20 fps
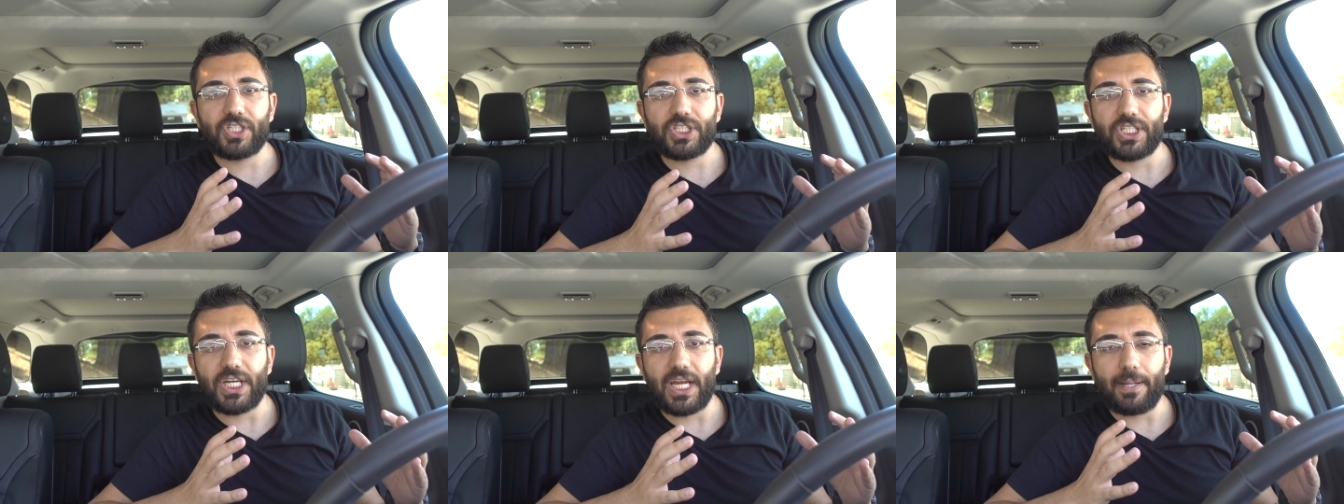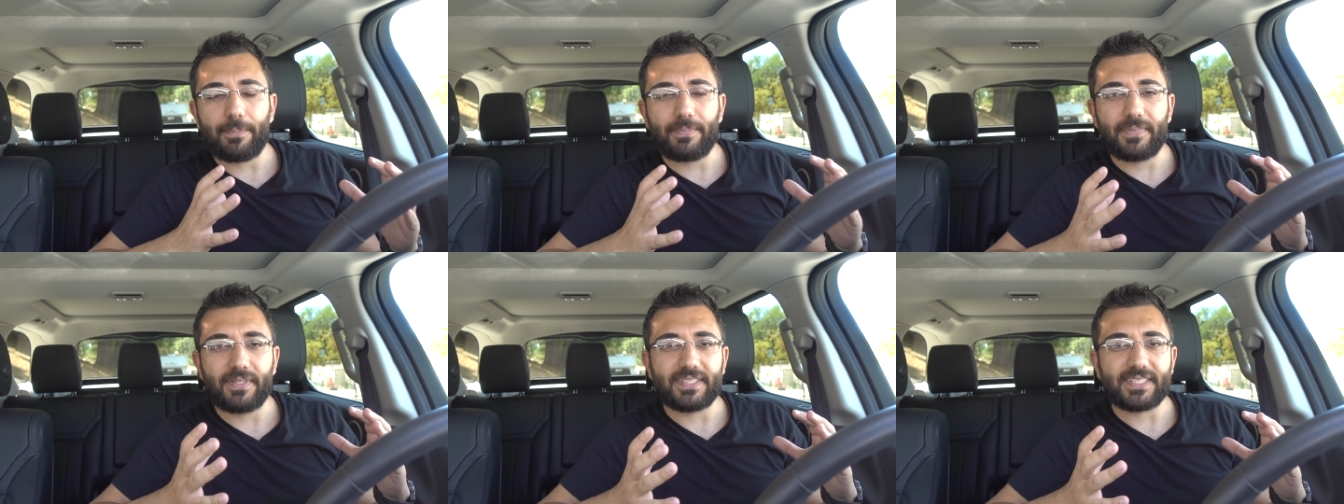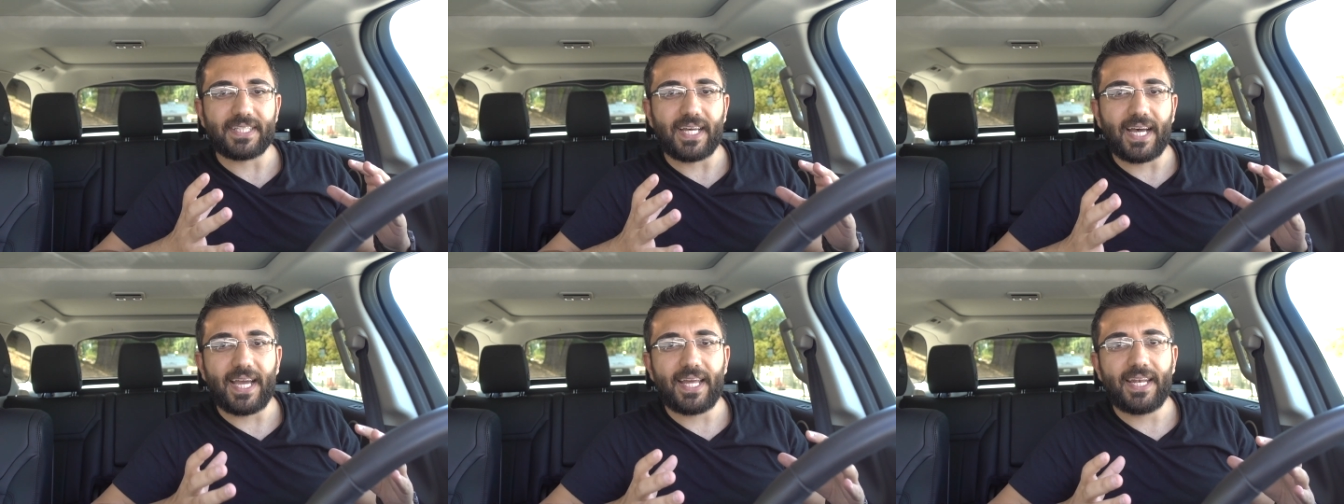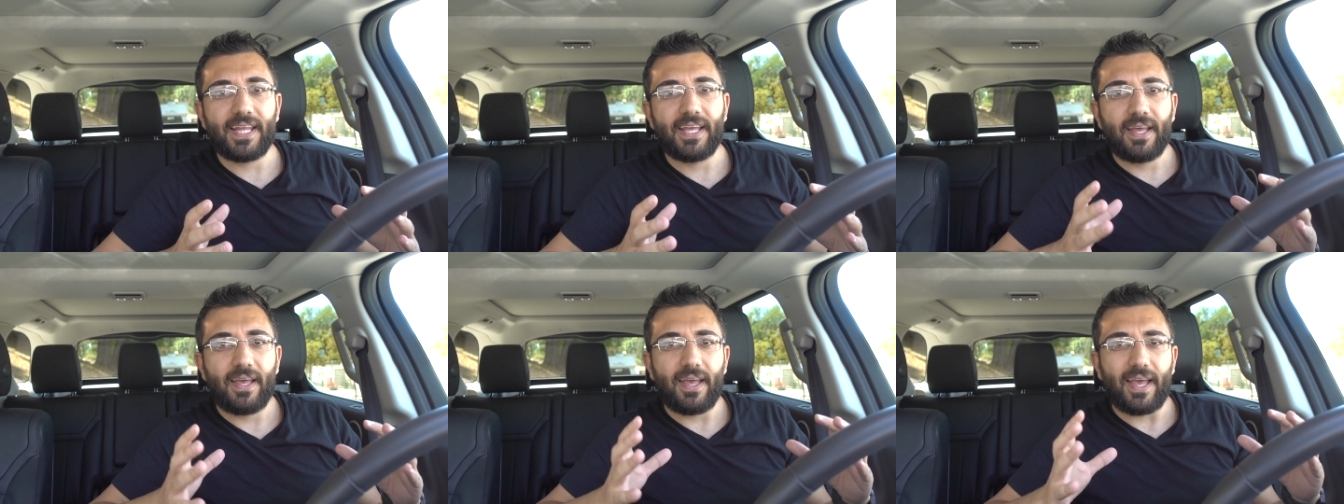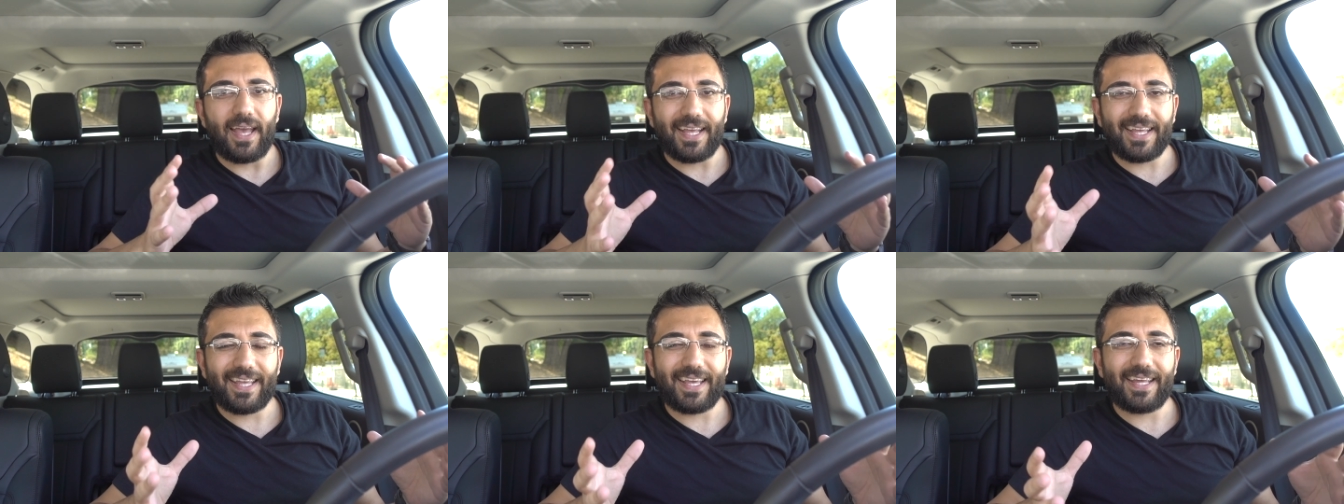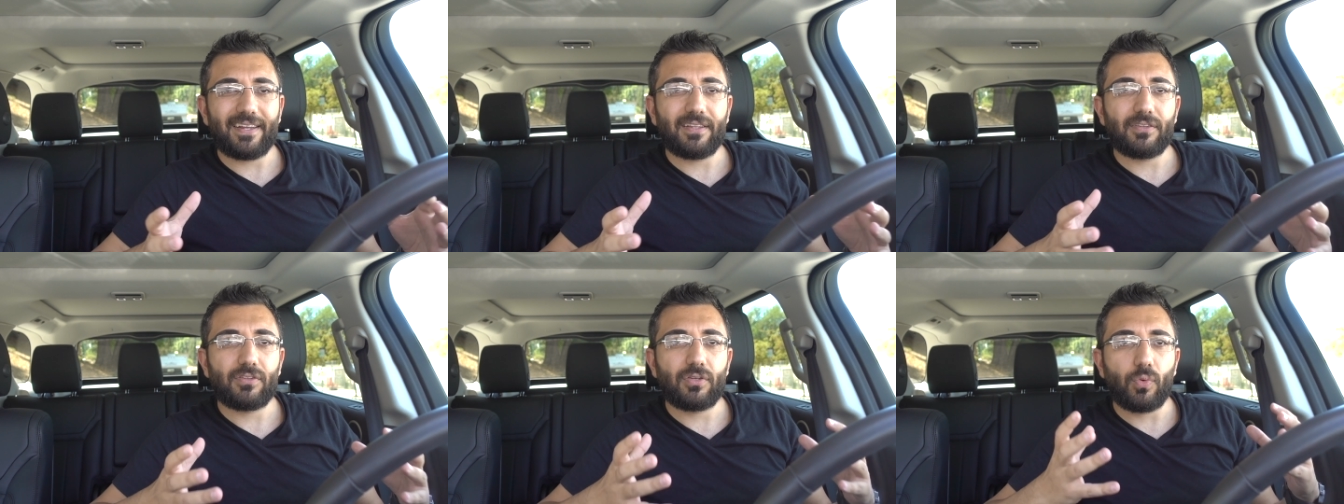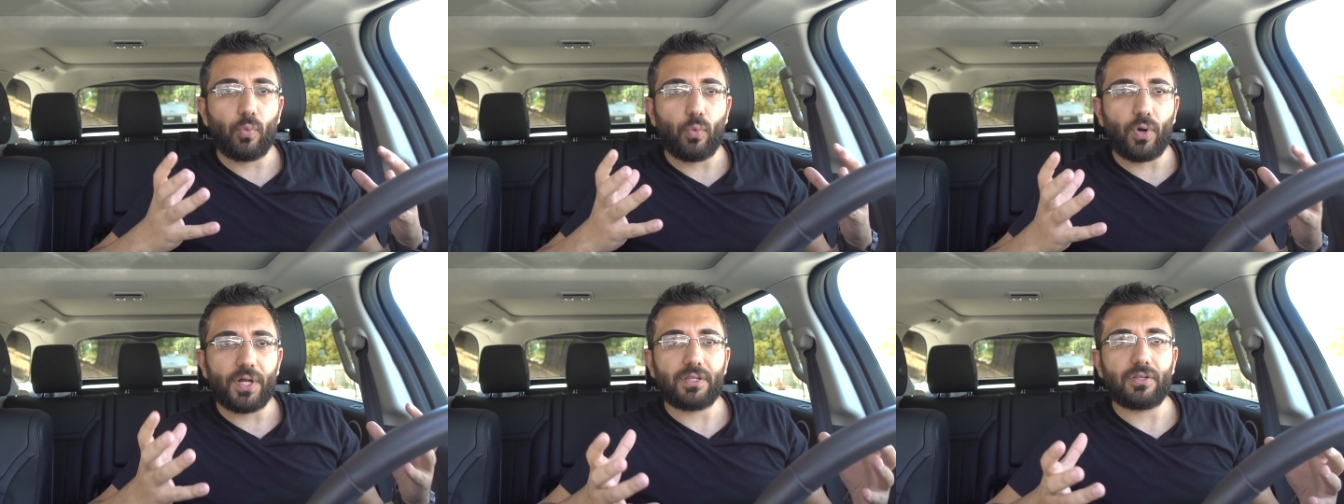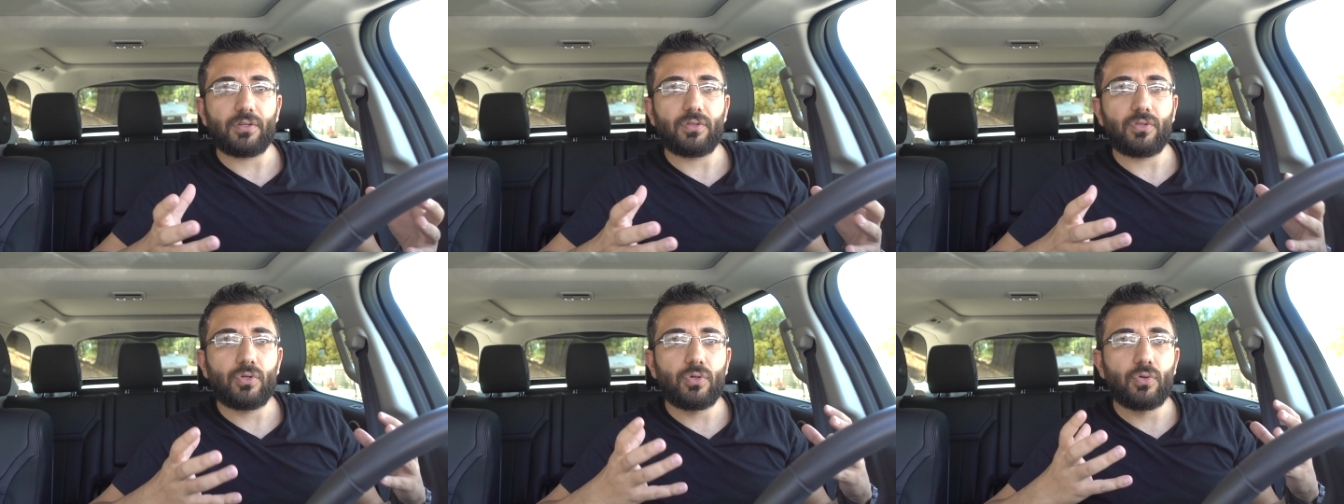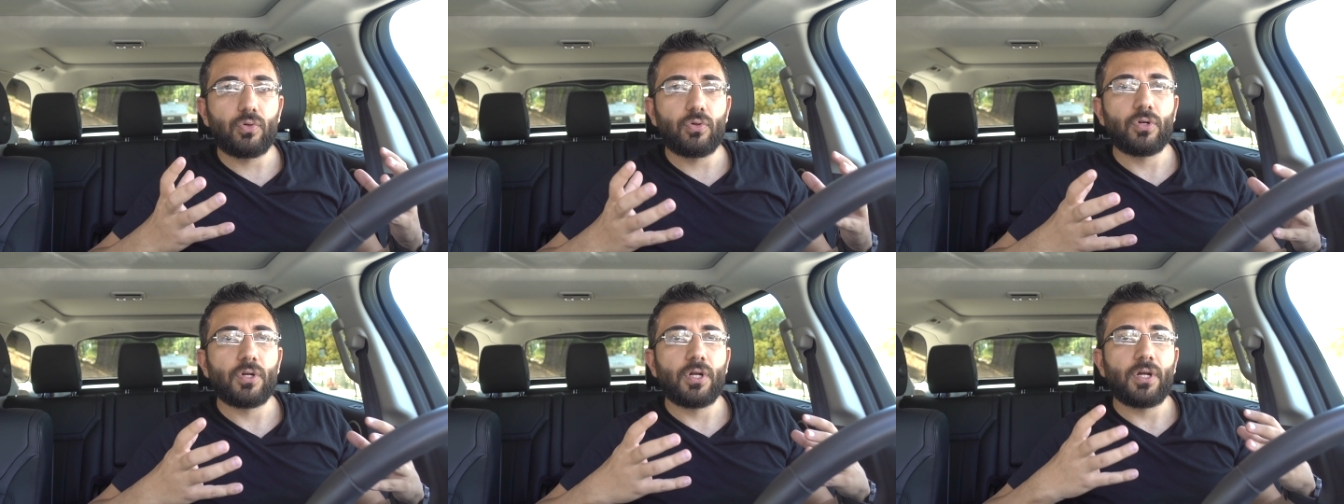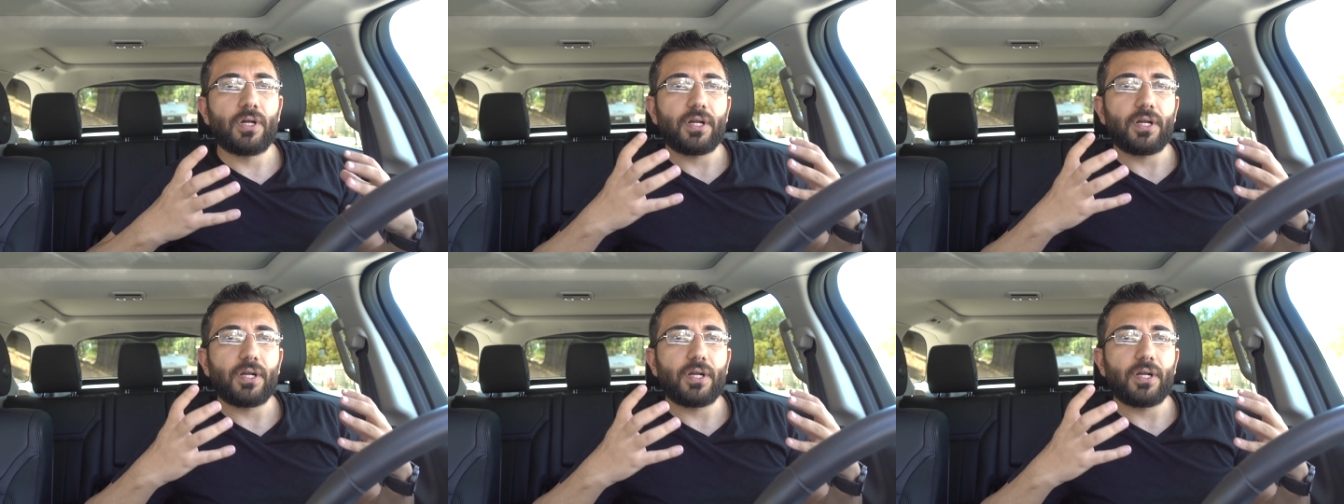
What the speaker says: shape design and get into what the new